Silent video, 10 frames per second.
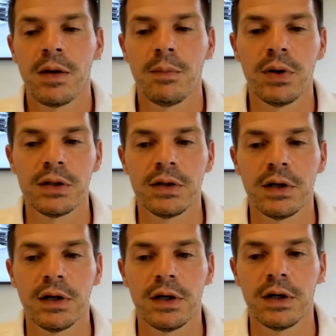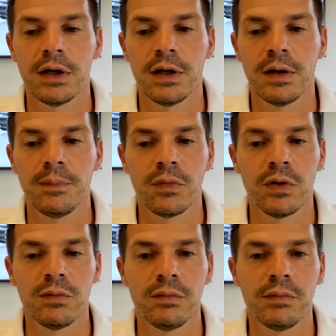But
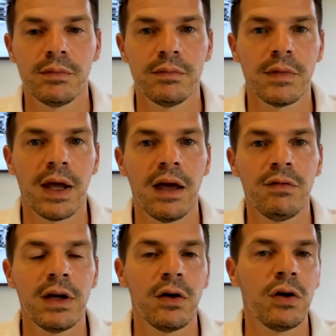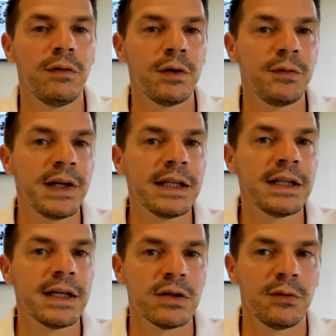having an over
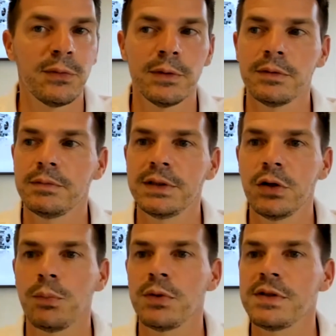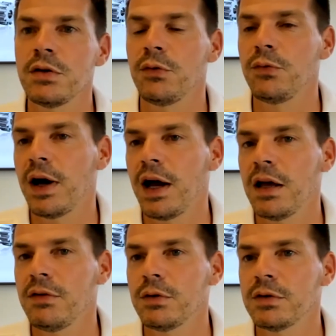thickness of
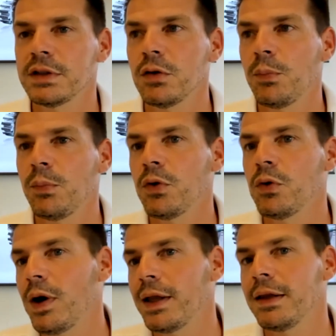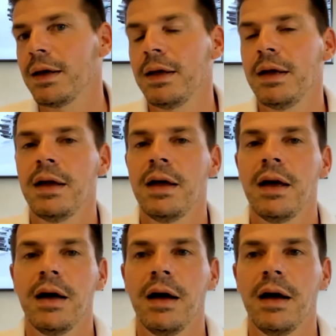0.05 or 0.1
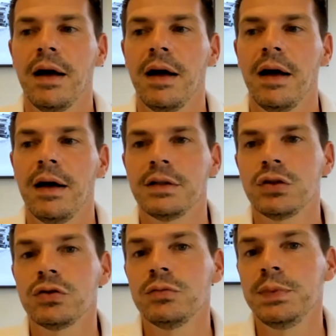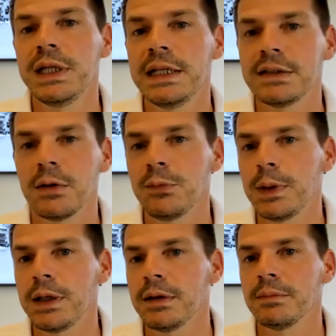should be
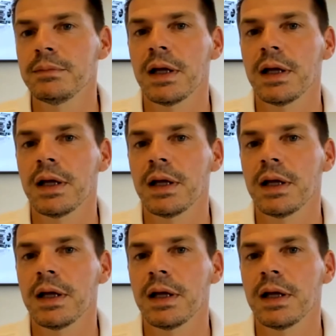something